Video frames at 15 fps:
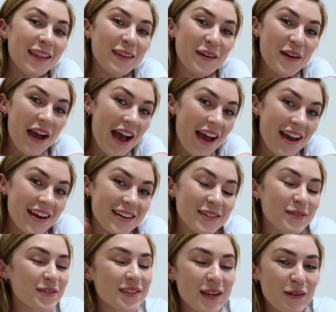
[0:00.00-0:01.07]
Hello
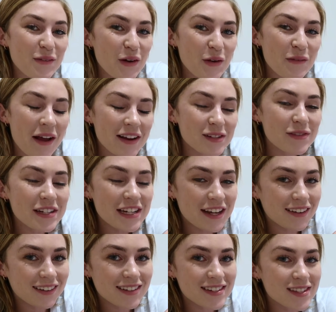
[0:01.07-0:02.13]
guys, what's up? Welcome back to my
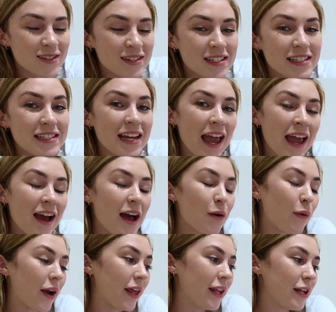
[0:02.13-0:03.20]
channel. So today I
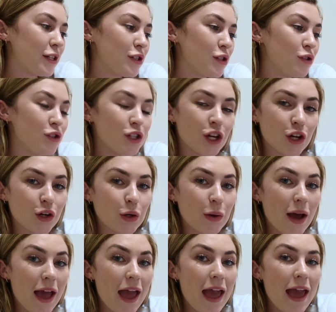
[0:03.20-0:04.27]
wanted to
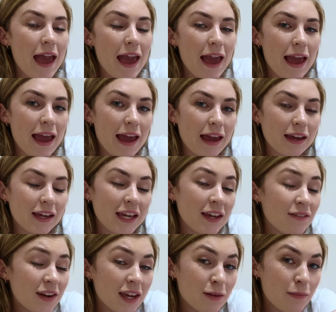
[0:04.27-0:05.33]
do a
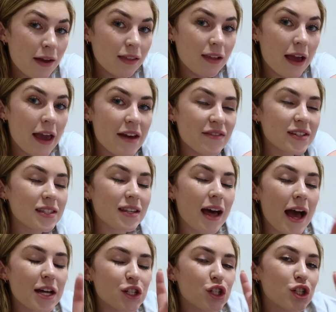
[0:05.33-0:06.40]
evening in my life
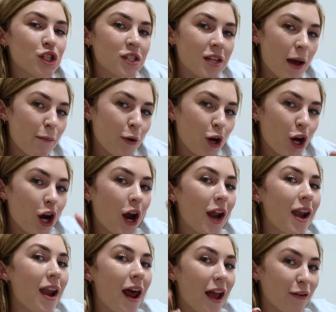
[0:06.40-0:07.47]
slash summer
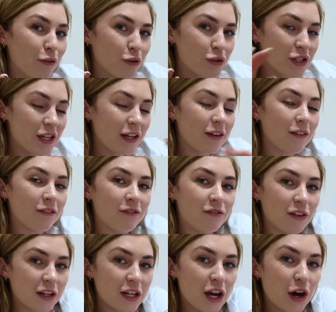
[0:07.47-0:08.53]
night routine
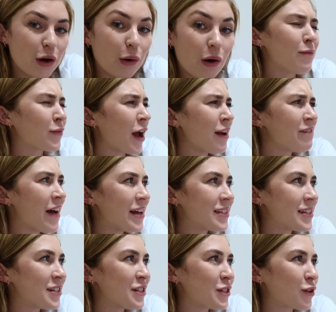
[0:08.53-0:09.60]
video. I'm kind of
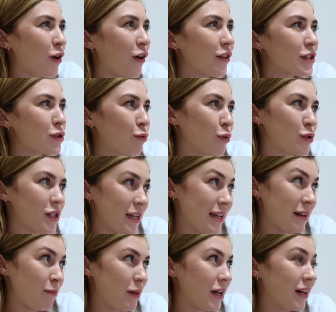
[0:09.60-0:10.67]
hesitant to call this a
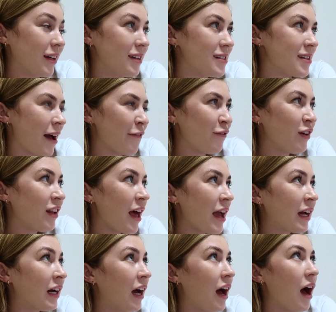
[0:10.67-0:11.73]
routine because I feel
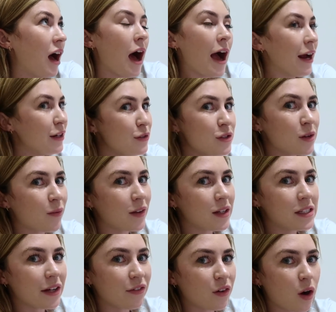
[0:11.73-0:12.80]
like I do
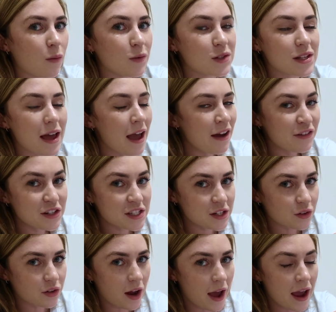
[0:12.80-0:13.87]
something different almost every
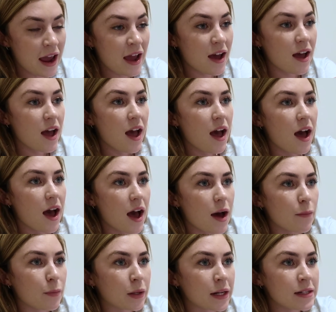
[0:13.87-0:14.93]
single night.
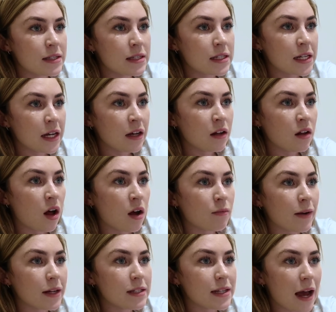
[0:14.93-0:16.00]
But I still, on
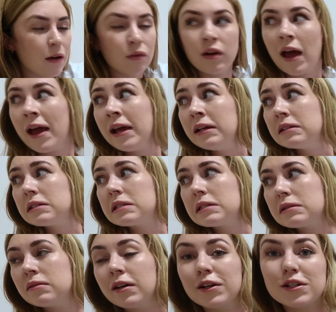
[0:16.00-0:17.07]
my down
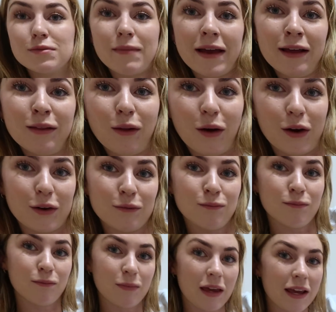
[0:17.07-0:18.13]
nights, there's my
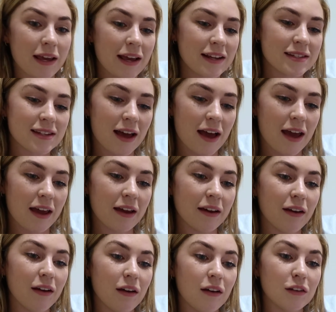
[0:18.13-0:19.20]
alarm in case I
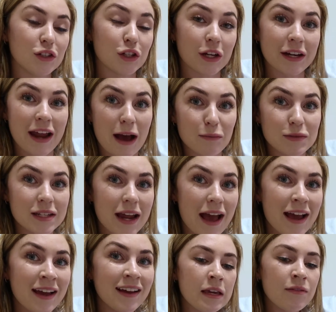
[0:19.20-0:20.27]
took a nap
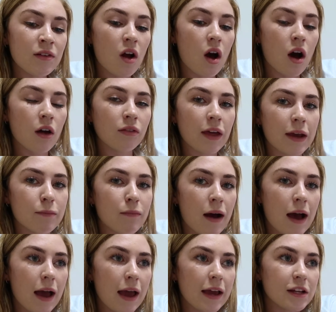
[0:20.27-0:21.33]
today. Even on like
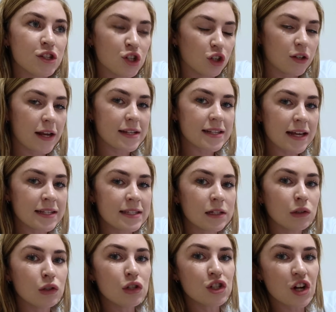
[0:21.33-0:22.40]
my chill days, I
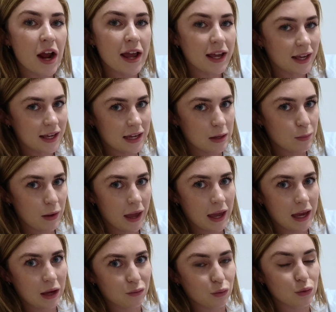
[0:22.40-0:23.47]
still do try and keep
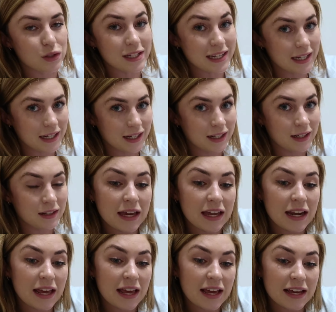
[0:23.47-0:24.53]
a routine.
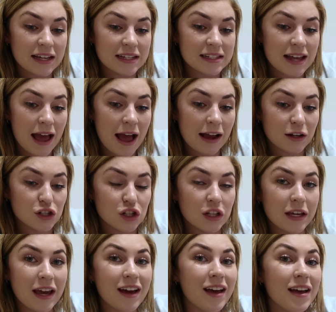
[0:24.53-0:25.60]
It is
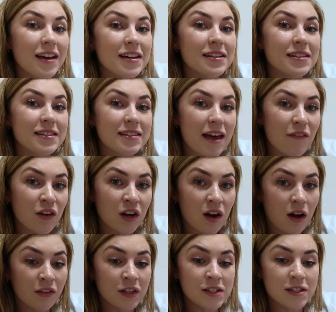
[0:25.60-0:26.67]
actually 7
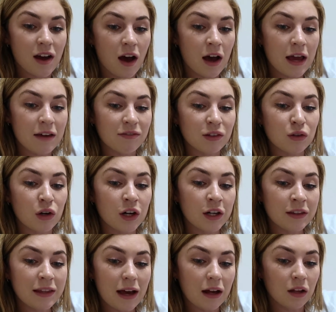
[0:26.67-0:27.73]
on the dot. If you
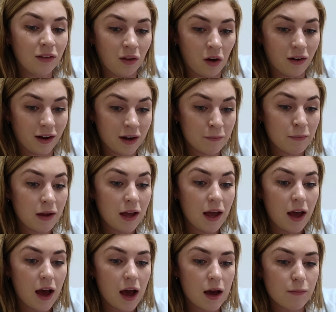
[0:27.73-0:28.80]
heard that alarm,
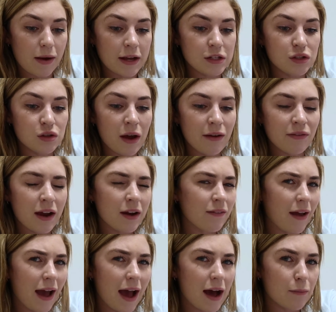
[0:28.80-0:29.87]
I do have kind
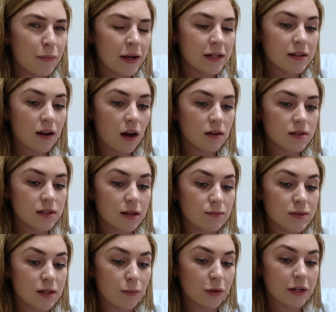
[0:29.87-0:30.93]
of a habit on
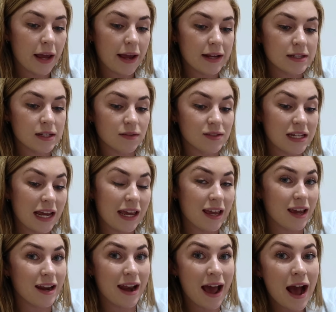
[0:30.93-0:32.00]
some summer days of
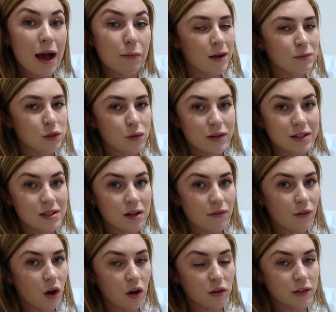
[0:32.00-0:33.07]
taking a nap. I'm doing
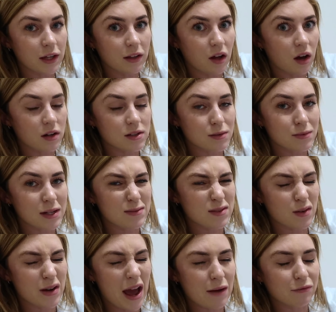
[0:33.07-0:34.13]
stuff all day long. Sometimes
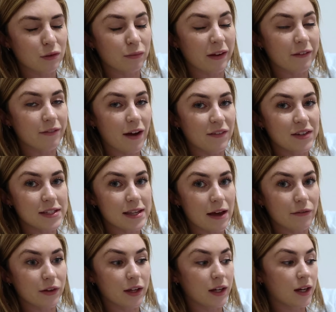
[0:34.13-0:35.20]
I'll nap from like 5 to
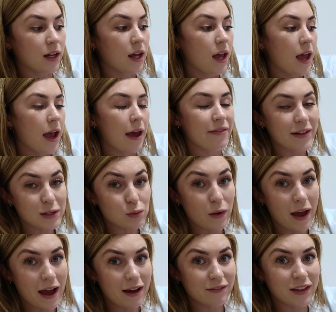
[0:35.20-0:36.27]
7, and that's
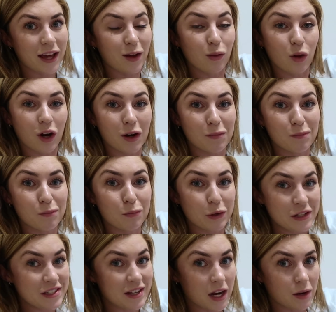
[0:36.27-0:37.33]
why I have that alarm
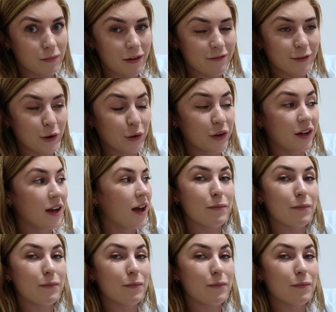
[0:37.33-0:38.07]
preset on my phone.